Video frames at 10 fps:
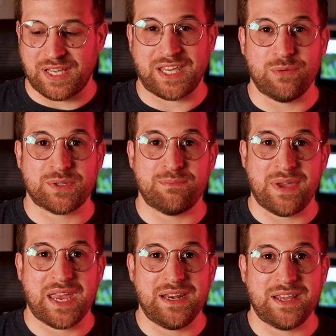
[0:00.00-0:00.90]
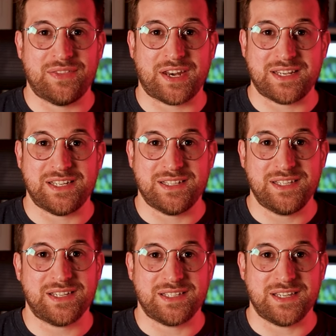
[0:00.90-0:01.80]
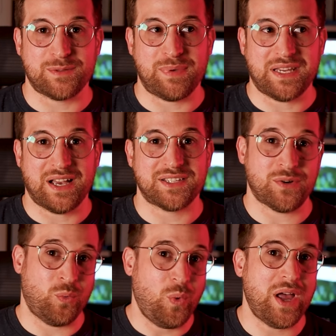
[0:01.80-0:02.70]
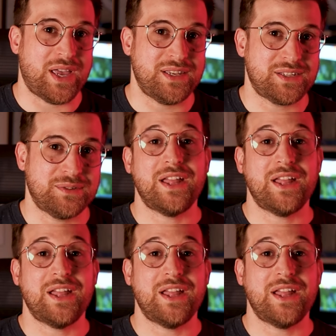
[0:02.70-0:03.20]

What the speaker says: like it was made in the 1960s because it was.